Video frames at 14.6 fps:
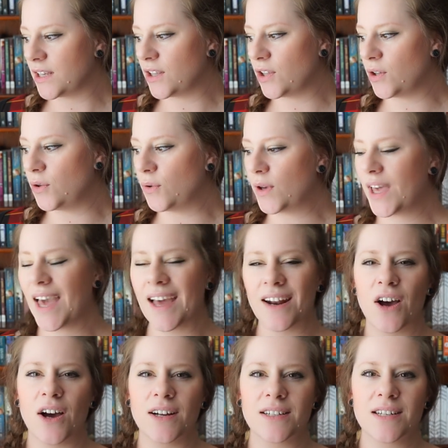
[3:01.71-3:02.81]
you
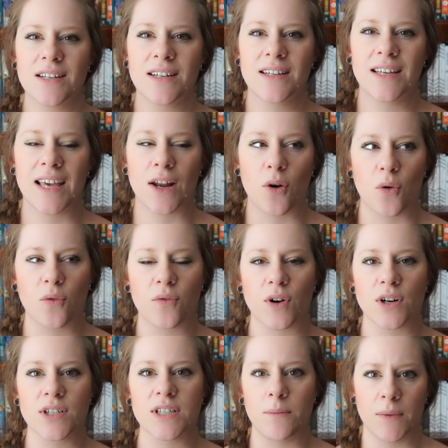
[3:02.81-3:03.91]
cannot get
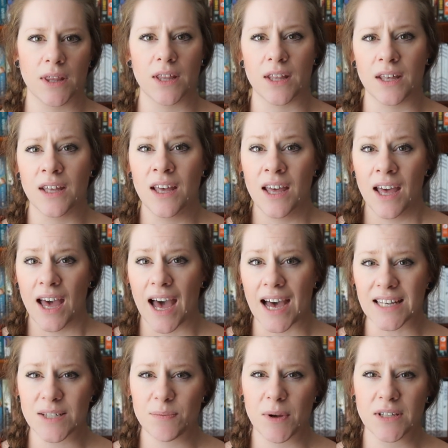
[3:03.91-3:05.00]
over some of the
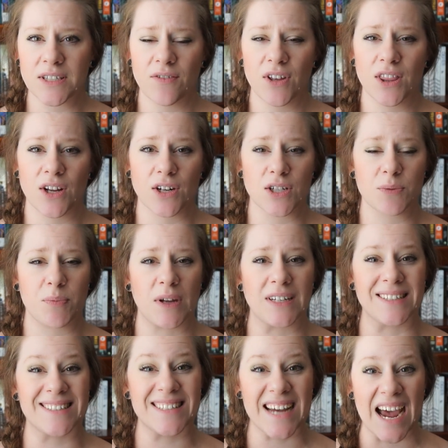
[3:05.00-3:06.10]
aspects of it. There's
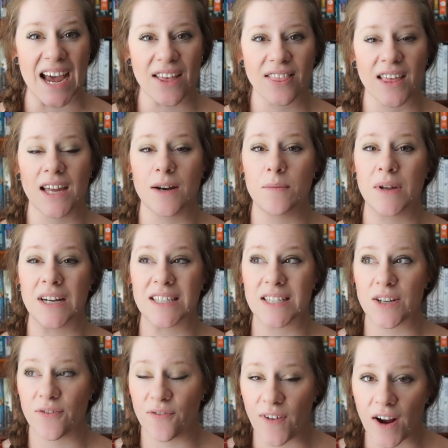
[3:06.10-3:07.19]
been death. I mean, it's
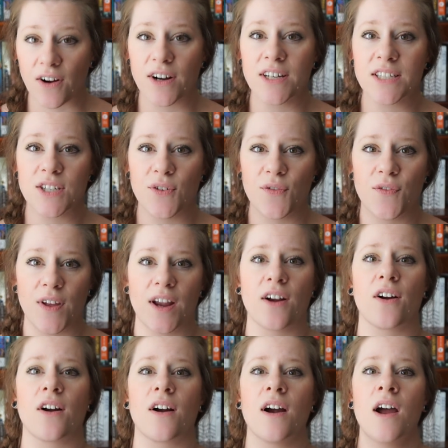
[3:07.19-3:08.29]
a very
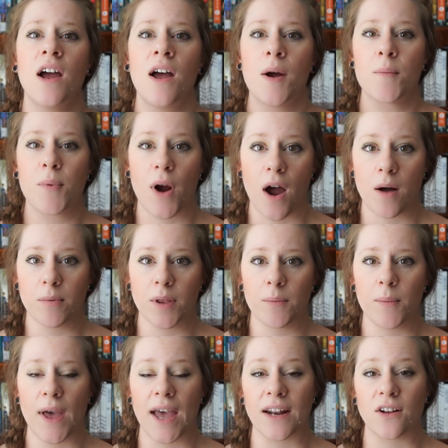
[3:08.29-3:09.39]
severe
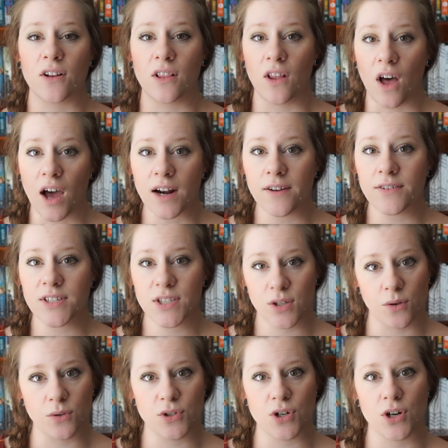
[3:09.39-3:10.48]
problem, and a lot of
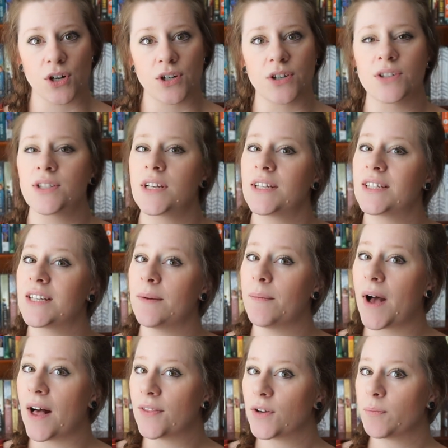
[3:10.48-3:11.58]
soldiers, some
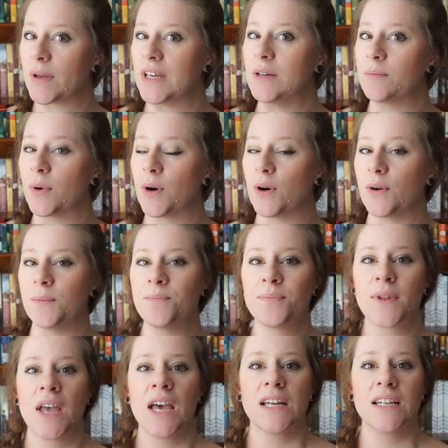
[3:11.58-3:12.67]
other people
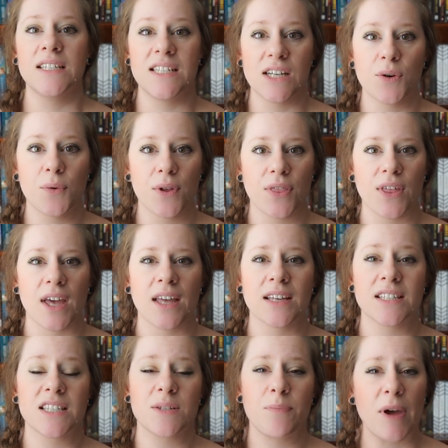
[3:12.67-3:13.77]
deal with it,
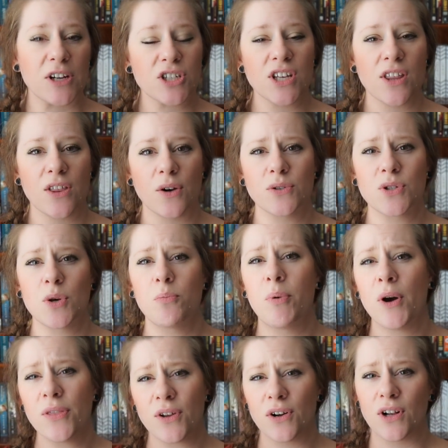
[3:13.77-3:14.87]
especially those who
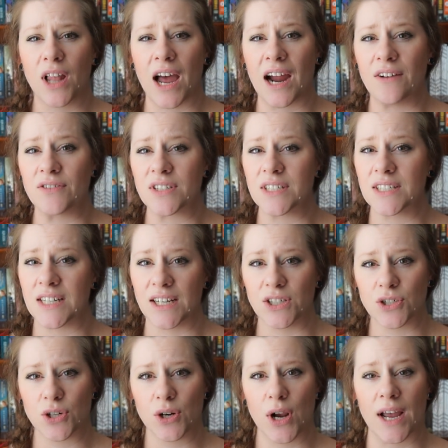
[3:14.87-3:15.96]
put their lives in
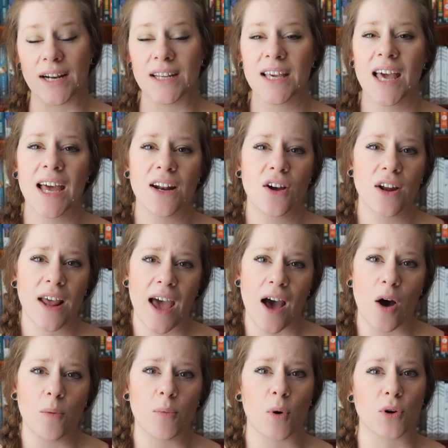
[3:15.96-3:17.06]
danger and cannot
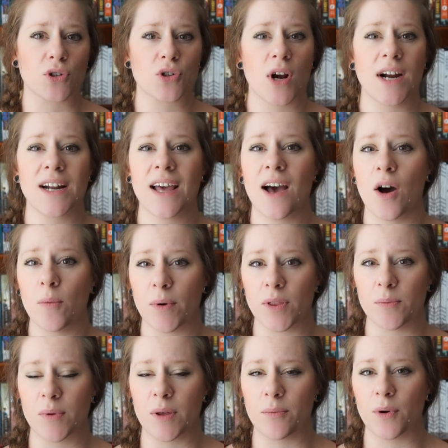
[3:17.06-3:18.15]
help or try to help other
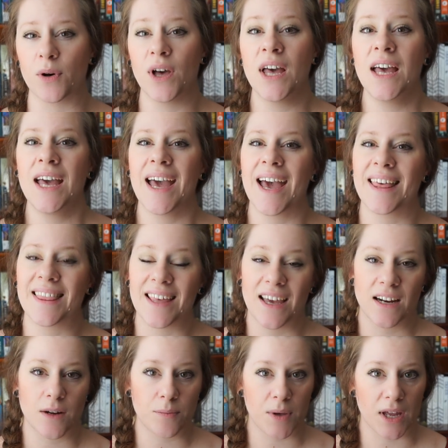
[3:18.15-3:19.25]
people, and they
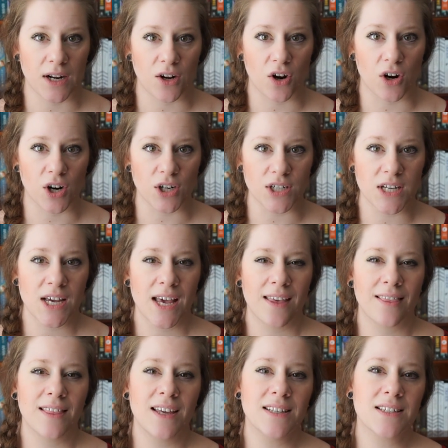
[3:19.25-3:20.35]
end up getting hurt.
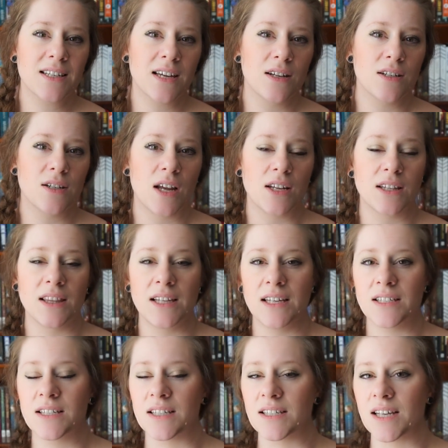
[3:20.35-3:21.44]
These can
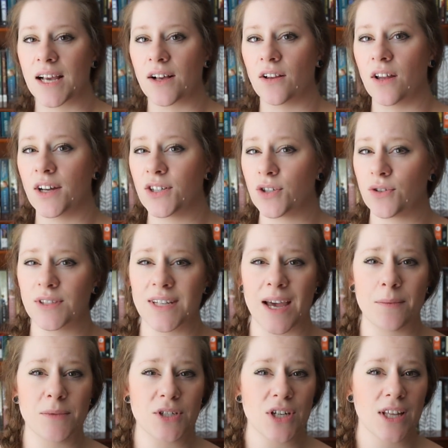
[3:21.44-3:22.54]
lead to psychological
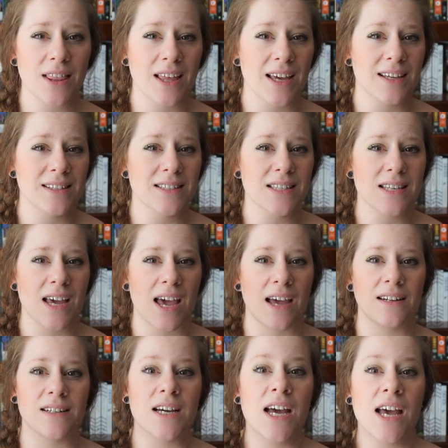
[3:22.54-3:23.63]
damaging things,
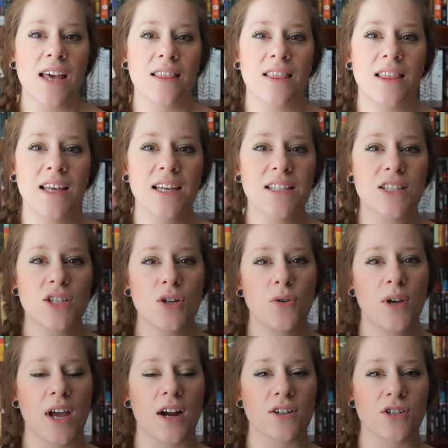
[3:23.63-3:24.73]
and these two
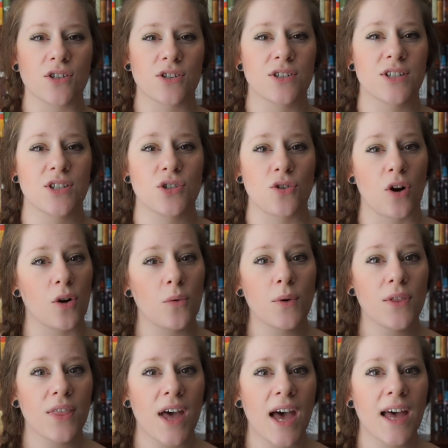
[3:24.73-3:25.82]
characters struggle
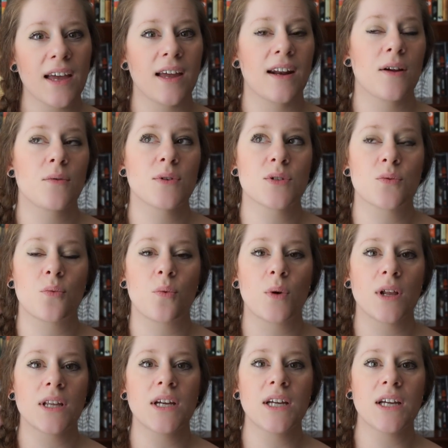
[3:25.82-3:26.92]
with that, and it was
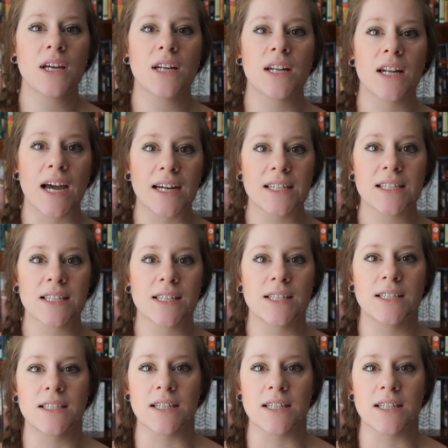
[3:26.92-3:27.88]
really nicely